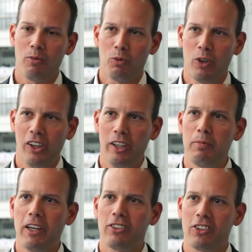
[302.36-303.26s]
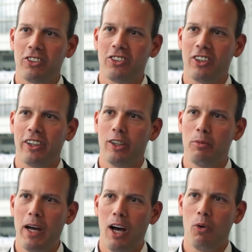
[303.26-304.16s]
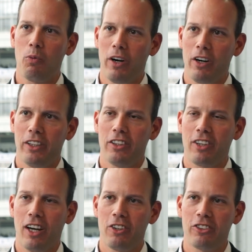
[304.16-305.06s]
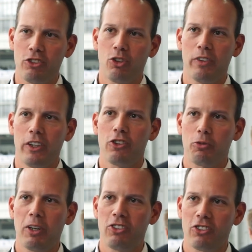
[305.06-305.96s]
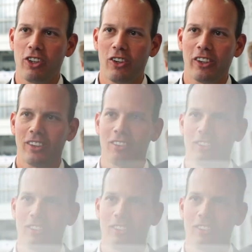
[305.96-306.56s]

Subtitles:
really makes us excited about where the entire digital video space is going.